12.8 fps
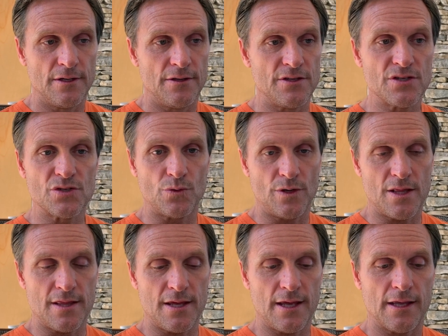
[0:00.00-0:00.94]
this sort of
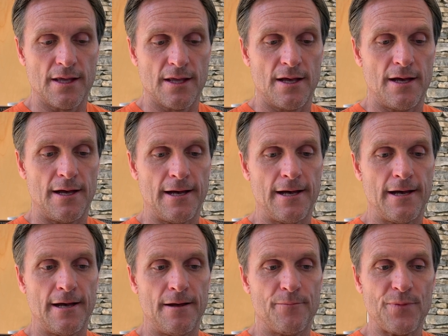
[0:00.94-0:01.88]
thing.
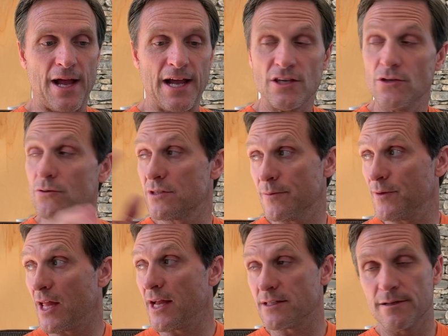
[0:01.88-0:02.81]
I use them a
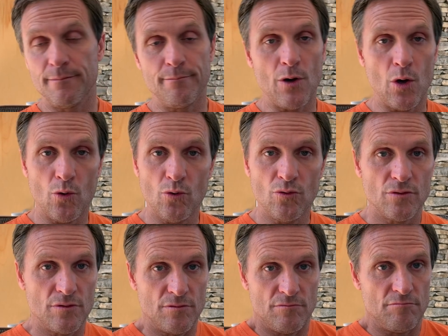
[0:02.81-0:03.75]
lot to
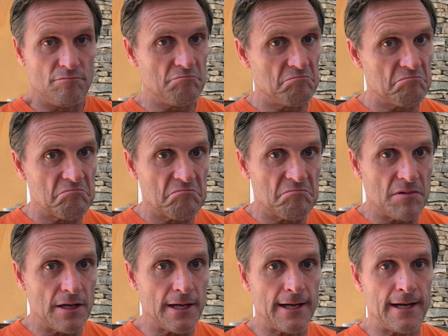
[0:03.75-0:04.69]
mow.
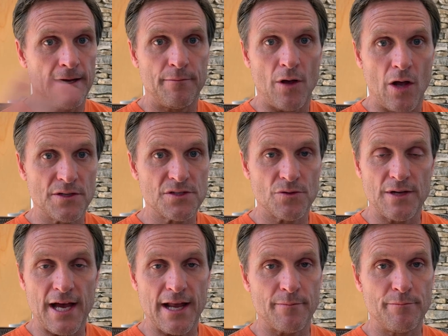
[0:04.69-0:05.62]
Also
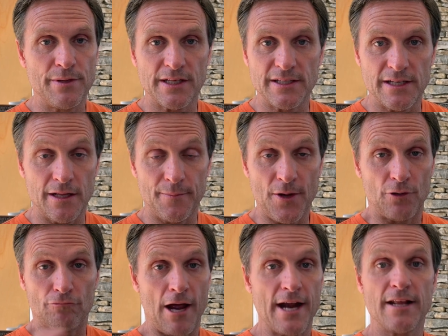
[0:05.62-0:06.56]
not a big deal. I'm on a
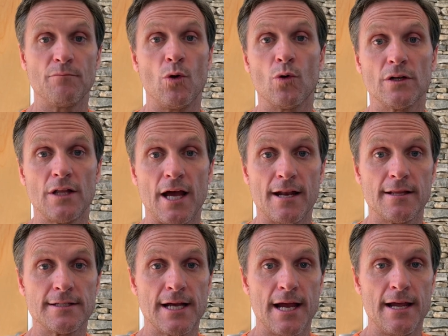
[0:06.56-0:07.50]
riding mower a lot of
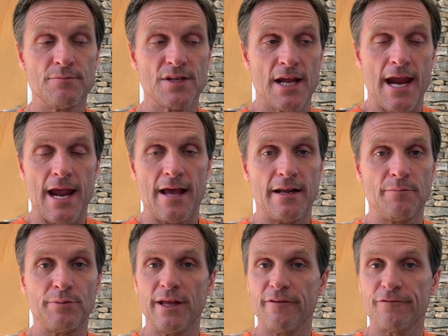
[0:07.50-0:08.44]
the times, and I
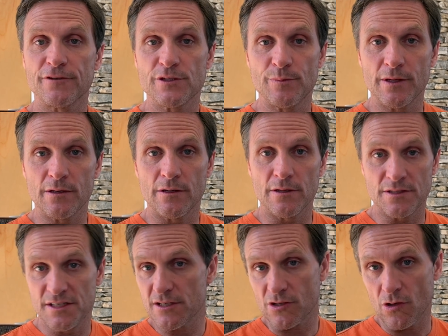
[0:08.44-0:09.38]
play frisbee
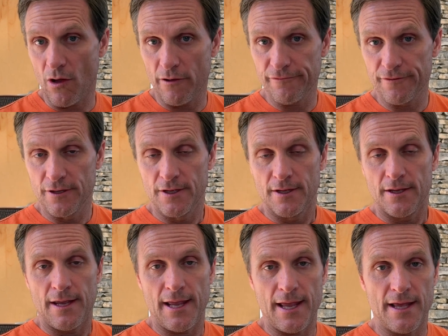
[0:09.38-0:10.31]
disc golf,
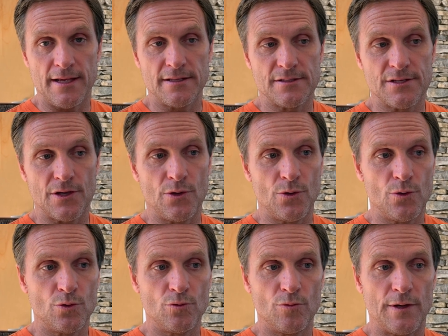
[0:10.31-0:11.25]
and
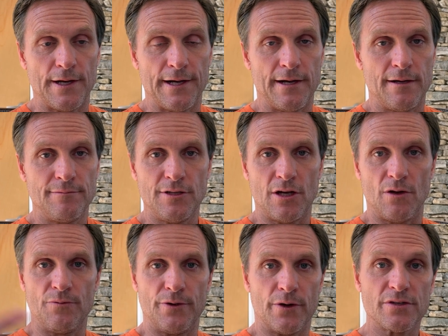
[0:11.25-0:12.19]
so
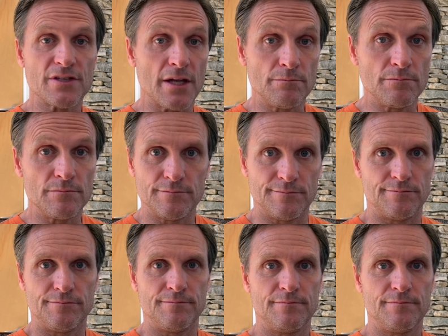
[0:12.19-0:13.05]
there are some